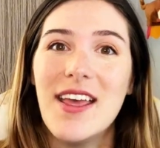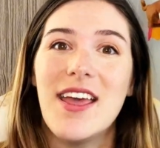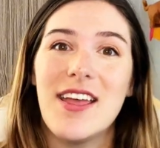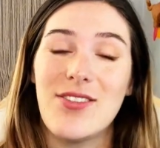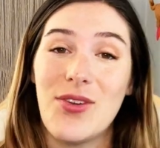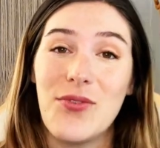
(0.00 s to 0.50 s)

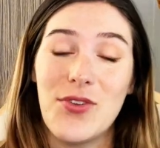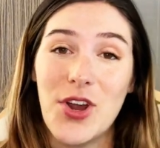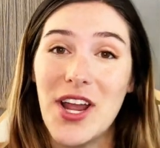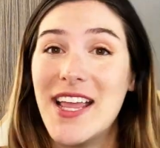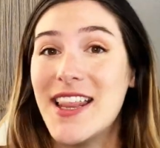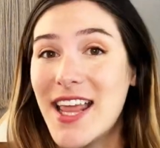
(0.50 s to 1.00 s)
And so if you're
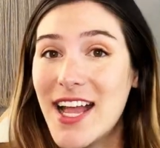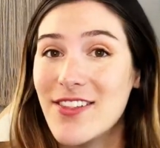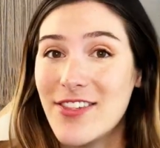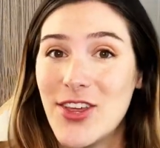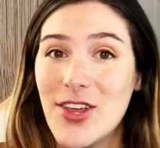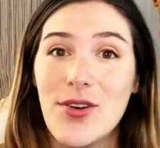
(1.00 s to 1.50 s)
in that
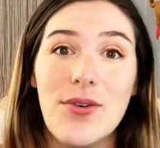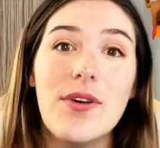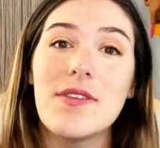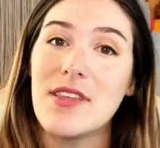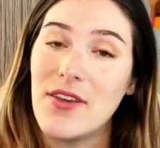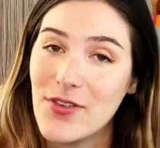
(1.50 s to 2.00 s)

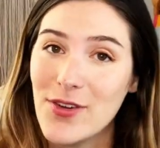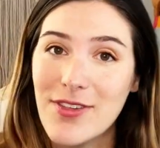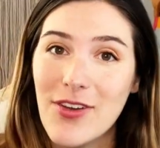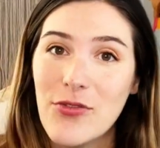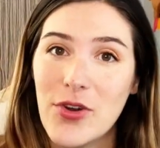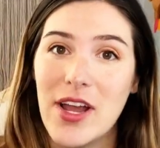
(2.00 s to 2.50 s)
too, give
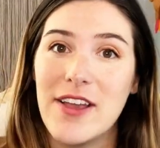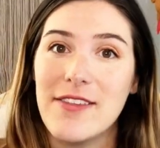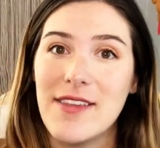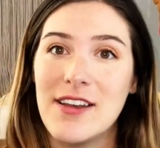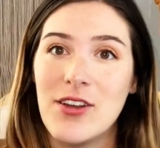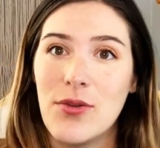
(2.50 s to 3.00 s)
yourself grace
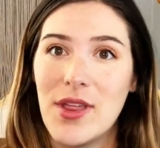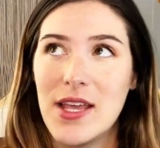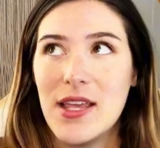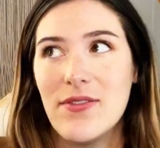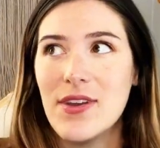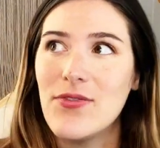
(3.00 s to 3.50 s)
and know that
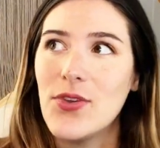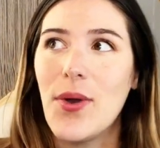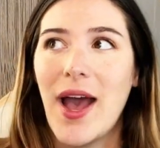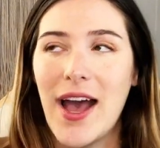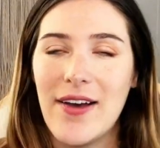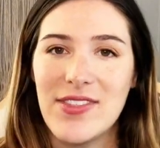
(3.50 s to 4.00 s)
even if you
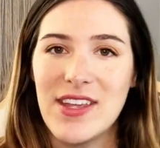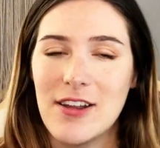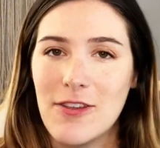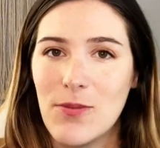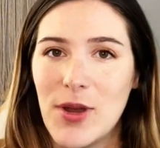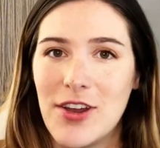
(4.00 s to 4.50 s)
have that
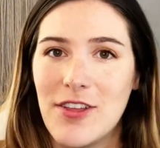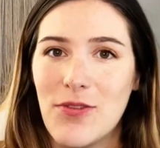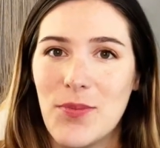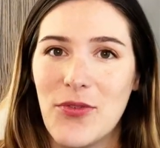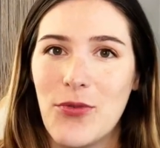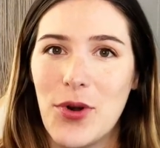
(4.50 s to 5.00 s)
experience
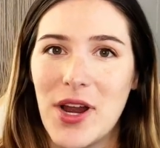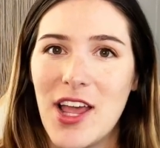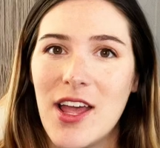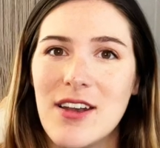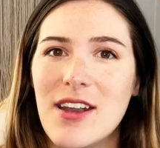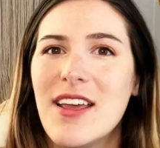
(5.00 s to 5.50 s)

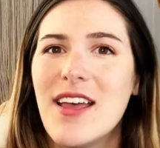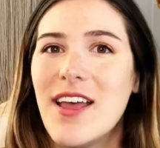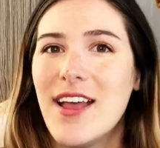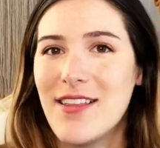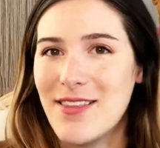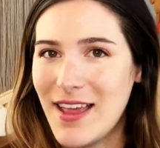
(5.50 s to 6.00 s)
beforehand,
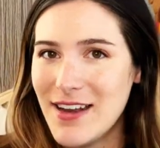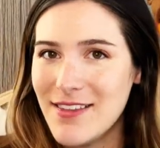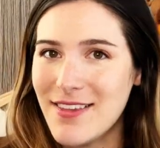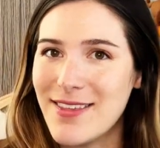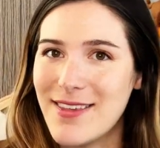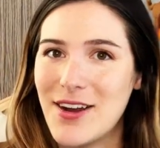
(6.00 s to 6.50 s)
it's not
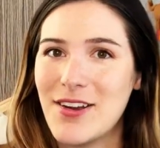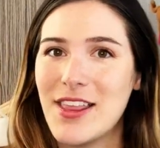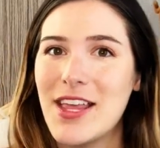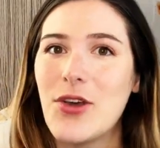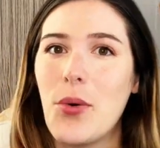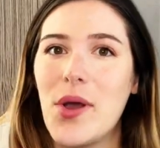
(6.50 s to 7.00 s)

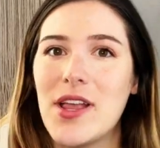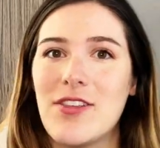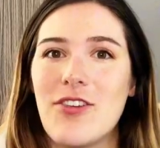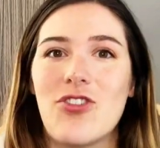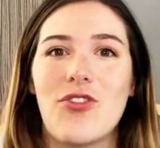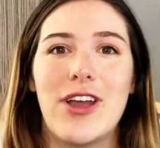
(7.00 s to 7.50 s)
necessarily going
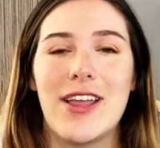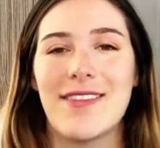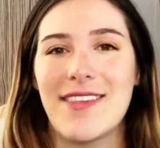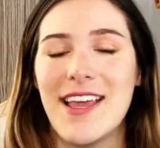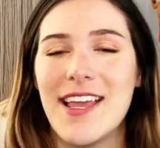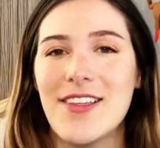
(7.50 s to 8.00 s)
to
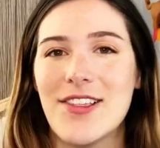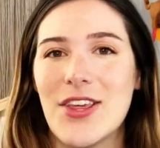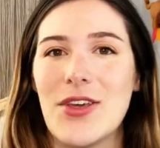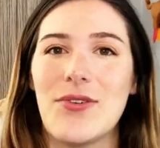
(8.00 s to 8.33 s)
translate to